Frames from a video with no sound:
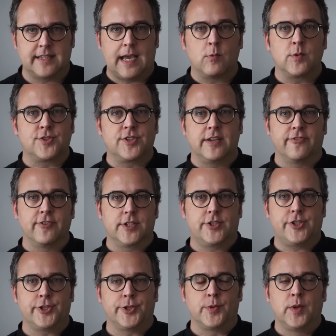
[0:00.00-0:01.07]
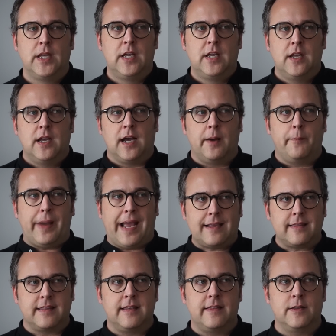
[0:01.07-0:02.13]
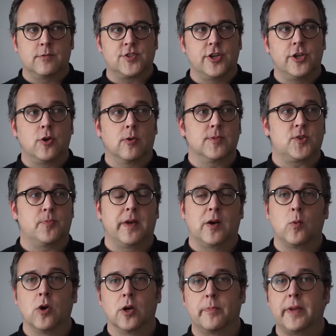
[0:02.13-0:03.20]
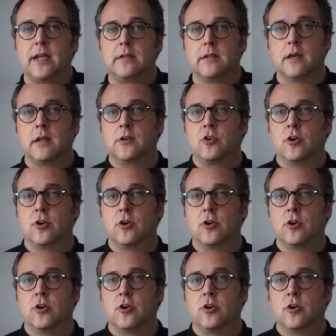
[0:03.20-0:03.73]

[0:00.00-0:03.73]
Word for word: That was different too. Back then, there was an enormous amount of work being done.